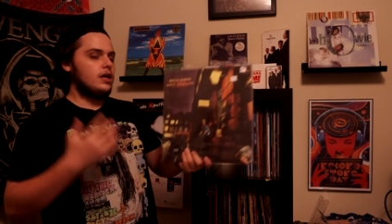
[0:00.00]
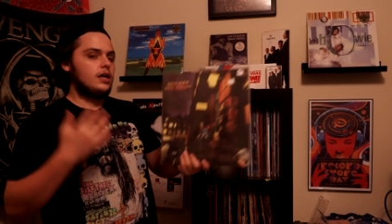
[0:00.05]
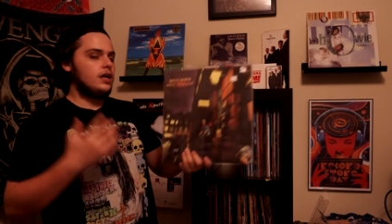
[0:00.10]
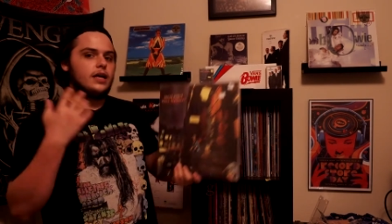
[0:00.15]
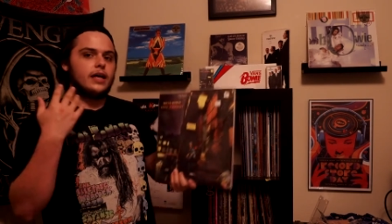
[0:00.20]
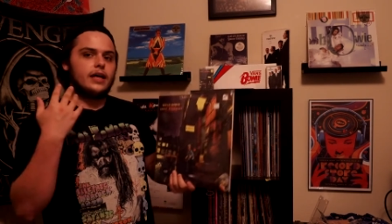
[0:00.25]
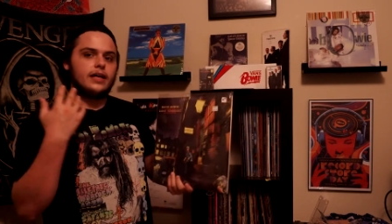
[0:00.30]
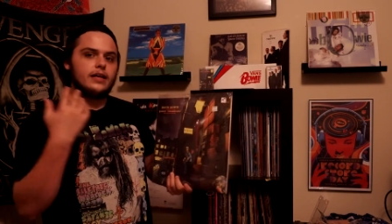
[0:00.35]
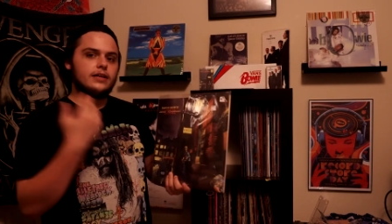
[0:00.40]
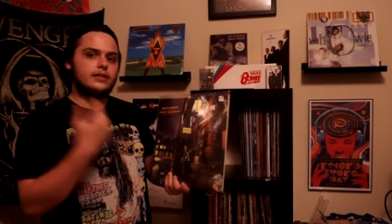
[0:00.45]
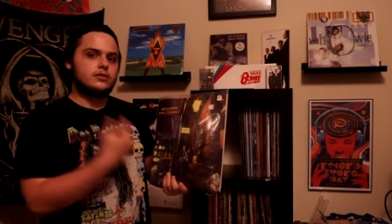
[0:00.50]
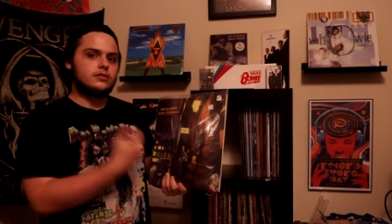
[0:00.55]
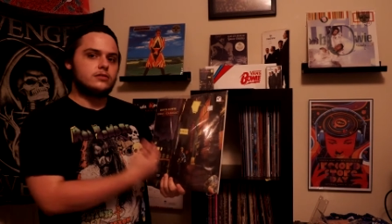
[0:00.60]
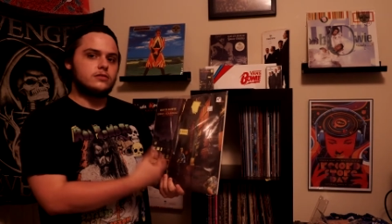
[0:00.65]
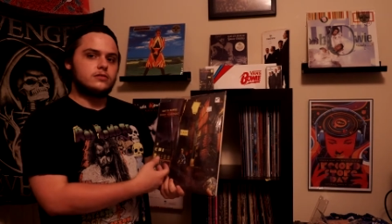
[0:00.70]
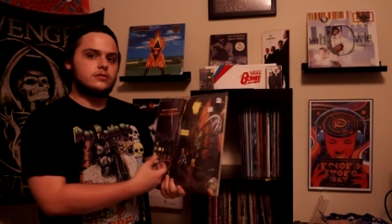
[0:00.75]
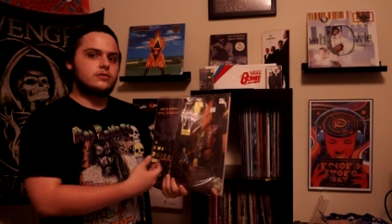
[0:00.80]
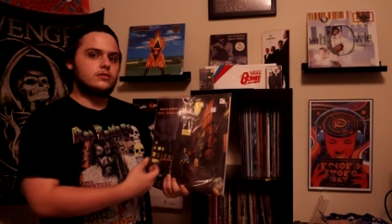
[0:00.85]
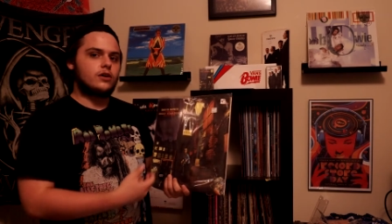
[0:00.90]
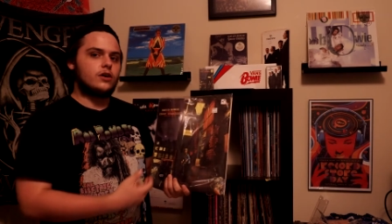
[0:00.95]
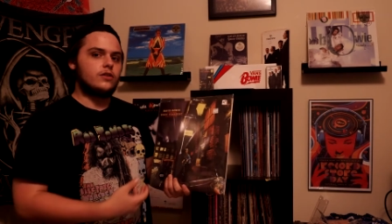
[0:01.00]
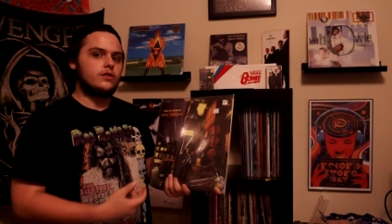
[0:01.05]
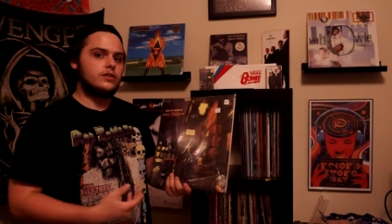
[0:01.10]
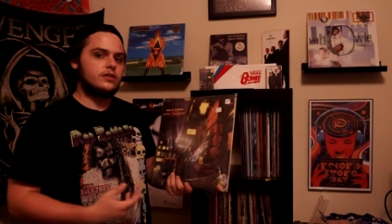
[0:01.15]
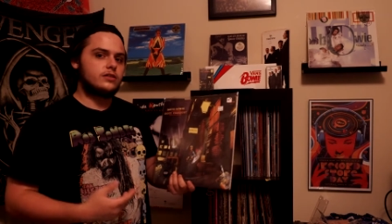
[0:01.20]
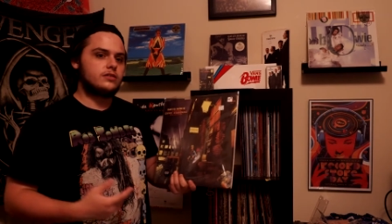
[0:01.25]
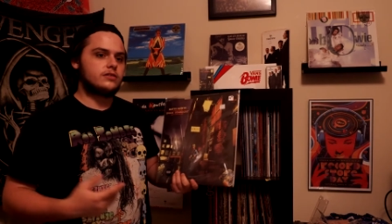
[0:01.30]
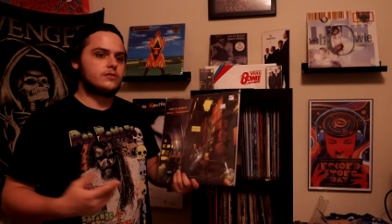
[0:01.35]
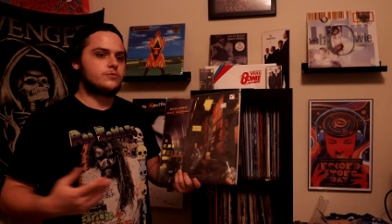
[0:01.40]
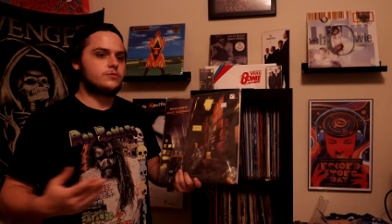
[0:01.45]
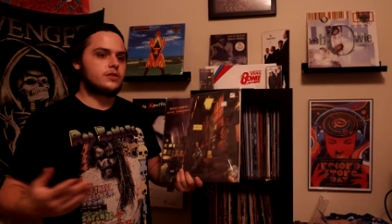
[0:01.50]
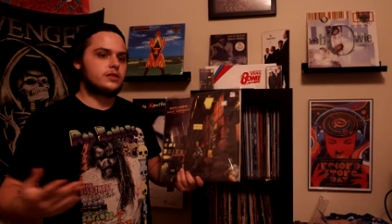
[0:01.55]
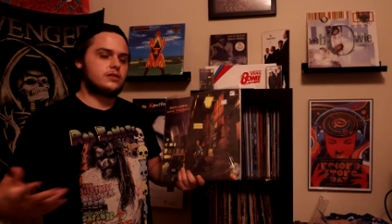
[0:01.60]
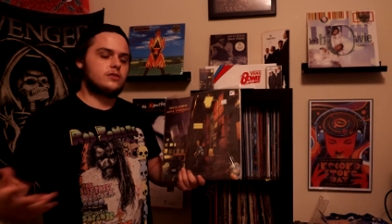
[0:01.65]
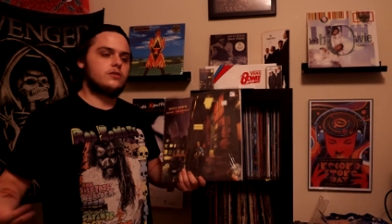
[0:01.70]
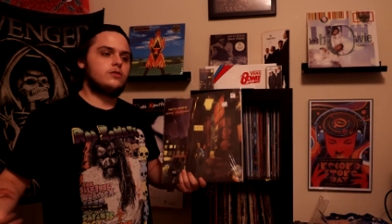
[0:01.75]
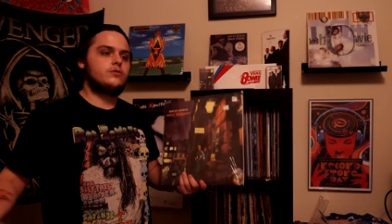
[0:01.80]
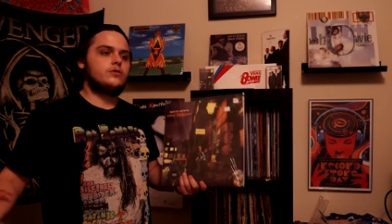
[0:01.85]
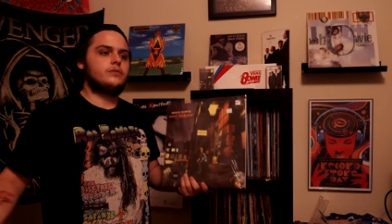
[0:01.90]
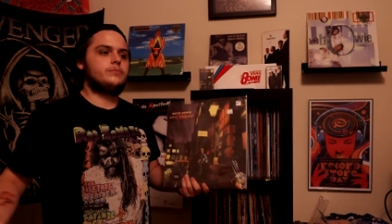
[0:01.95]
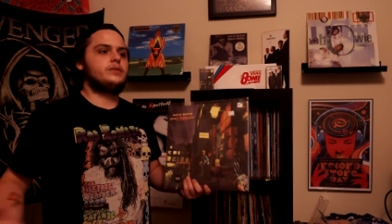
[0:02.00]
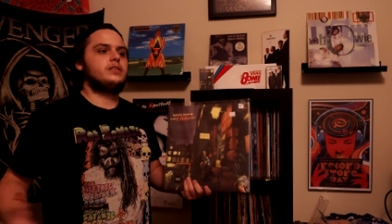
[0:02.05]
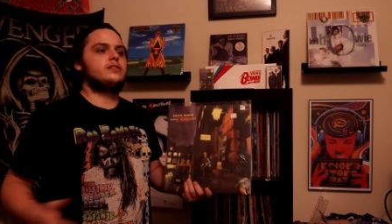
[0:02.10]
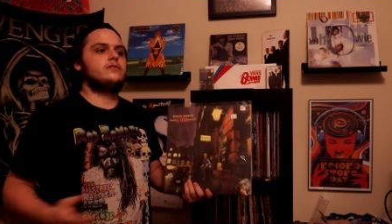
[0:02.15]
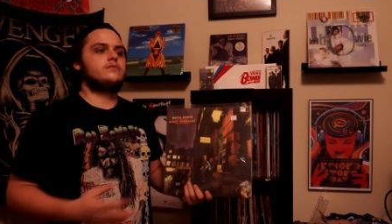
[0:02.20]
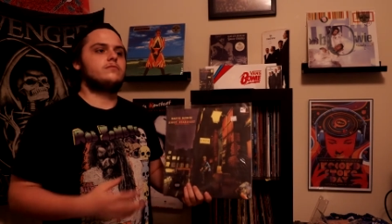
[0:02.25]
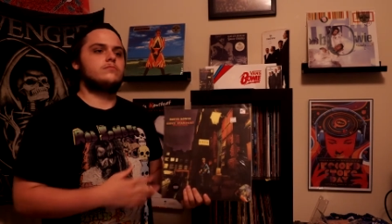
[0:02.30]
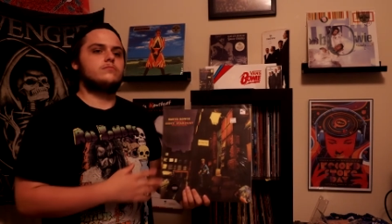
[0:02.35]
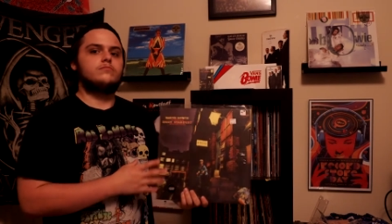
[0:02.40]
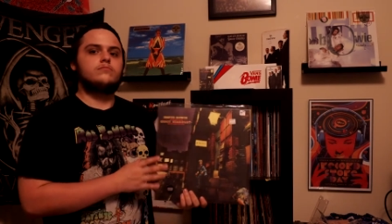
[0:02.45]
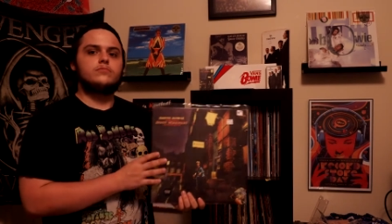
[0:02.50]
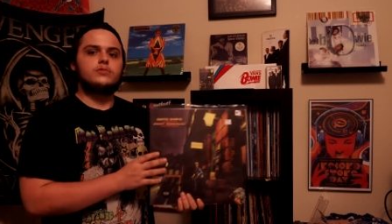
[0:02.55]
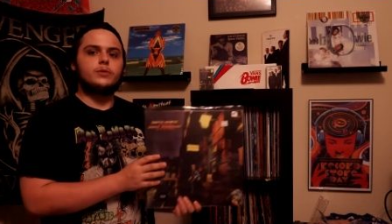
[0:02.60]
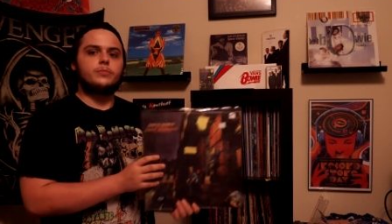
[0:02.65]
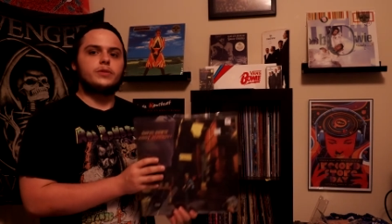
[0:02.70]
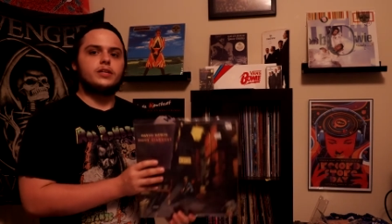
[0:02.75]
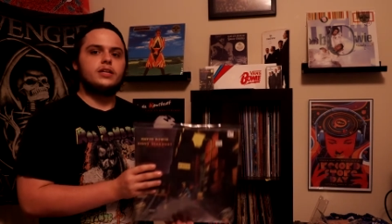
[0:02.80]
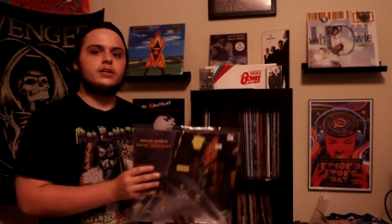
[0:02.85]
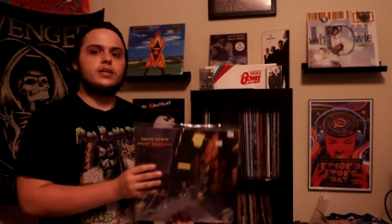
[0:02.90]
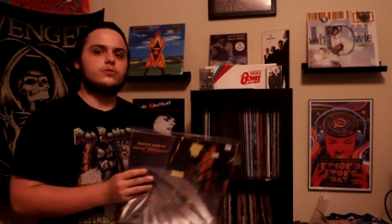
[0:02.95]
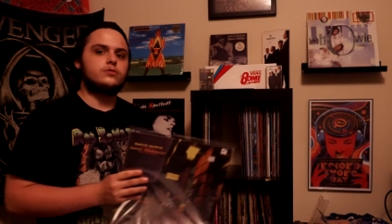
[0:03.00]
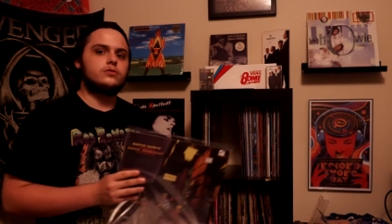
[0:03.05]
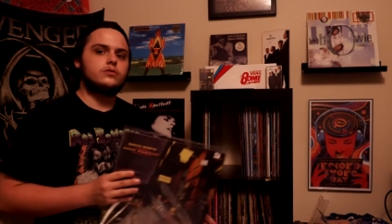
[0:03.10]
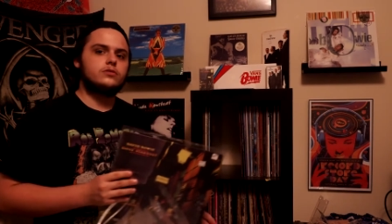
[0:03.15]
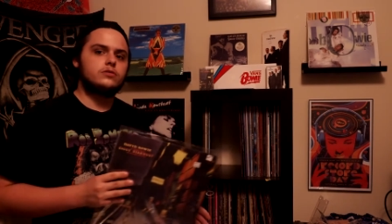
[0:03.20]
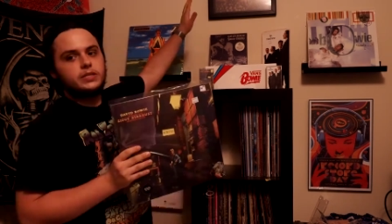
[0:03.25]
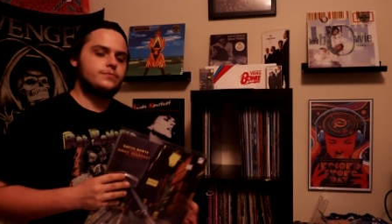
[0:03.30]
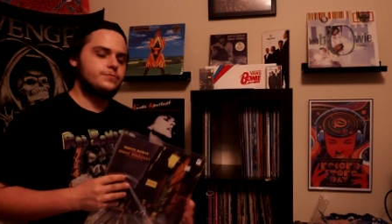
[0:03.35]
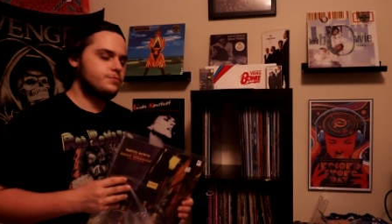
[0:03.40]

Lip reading: and saw this and was like, let me get something else.